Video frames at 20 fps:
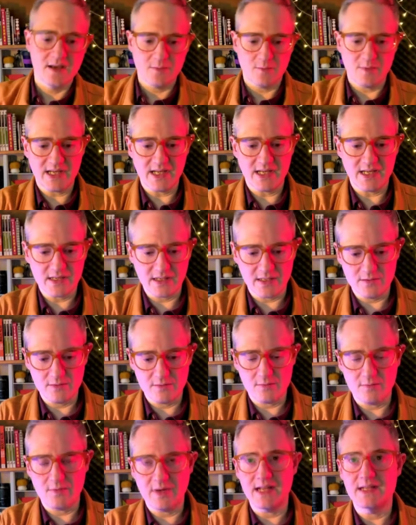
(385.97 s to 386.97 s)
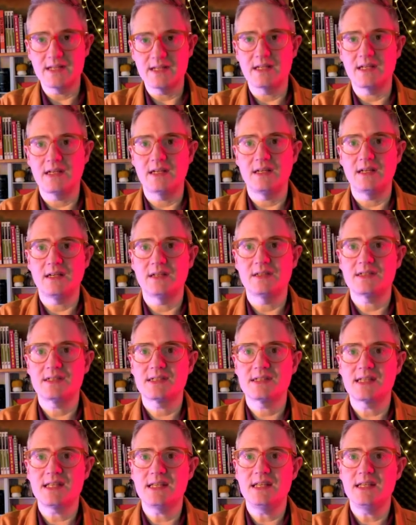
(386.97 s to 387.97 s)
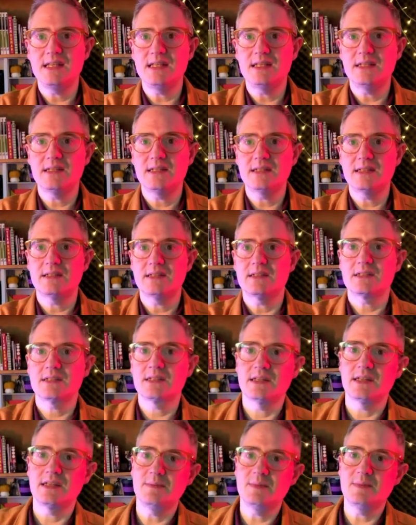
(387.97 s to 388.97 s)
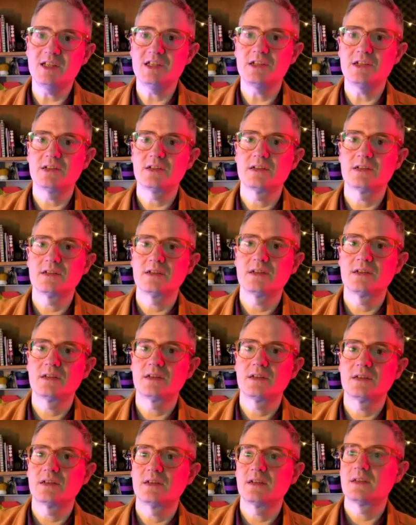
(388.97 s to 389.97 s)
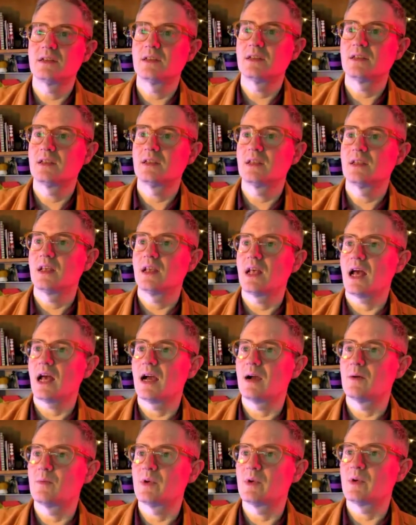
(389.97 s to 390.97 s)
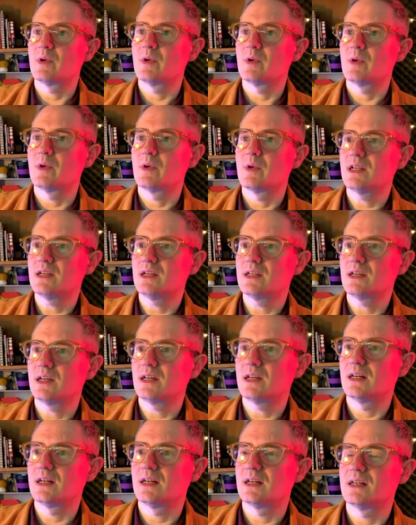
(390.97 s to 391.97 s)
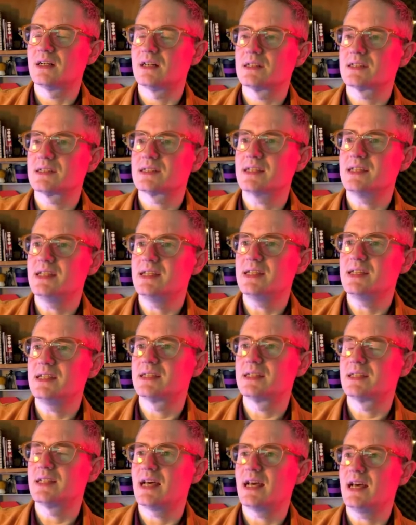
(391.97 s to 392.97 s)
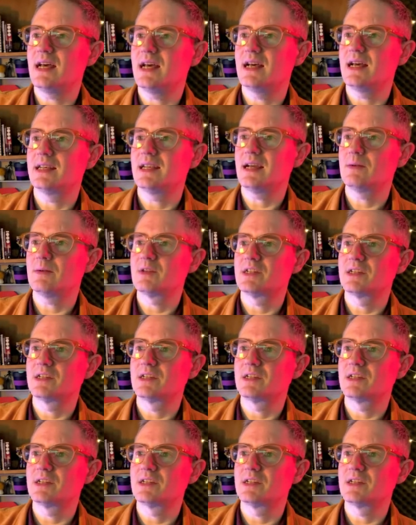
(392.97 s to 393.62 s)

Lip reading: We can go render scene to image, and we can plug our scene into there, and now